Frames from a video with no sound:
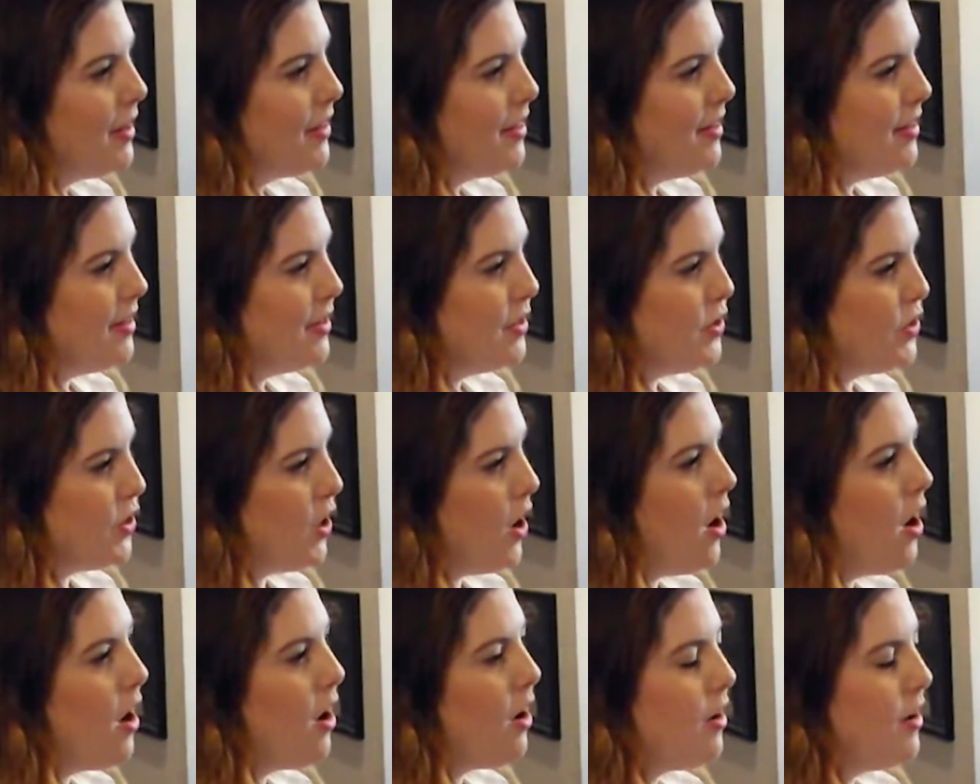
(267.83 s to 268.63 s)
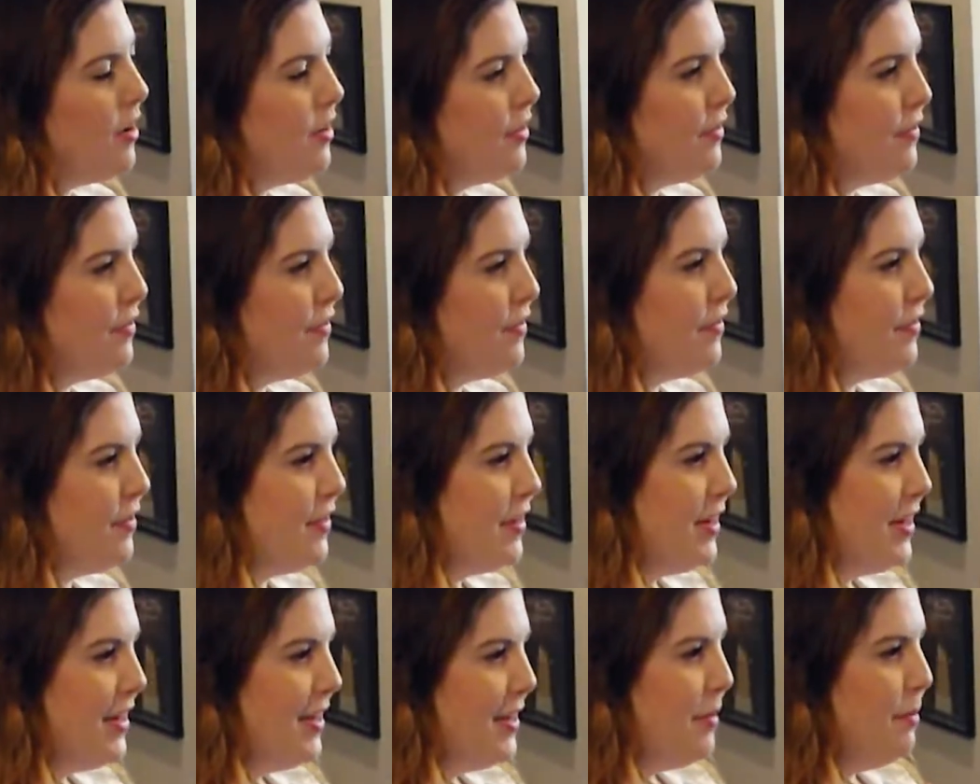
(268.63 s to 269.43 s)
the czar of
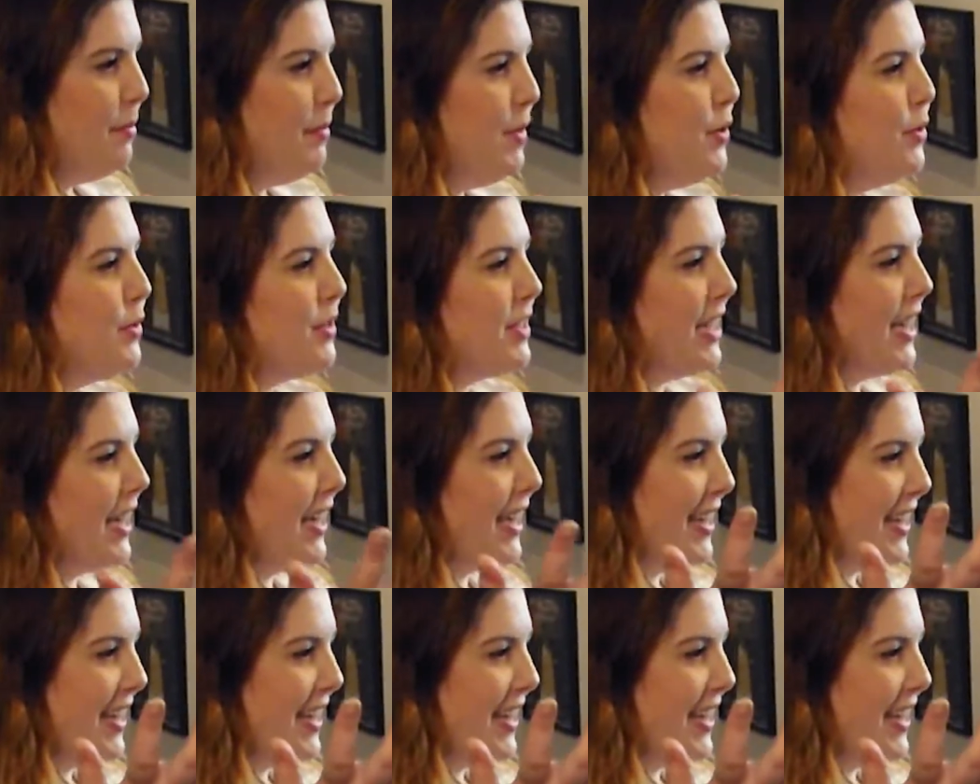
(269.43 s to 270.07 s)
music.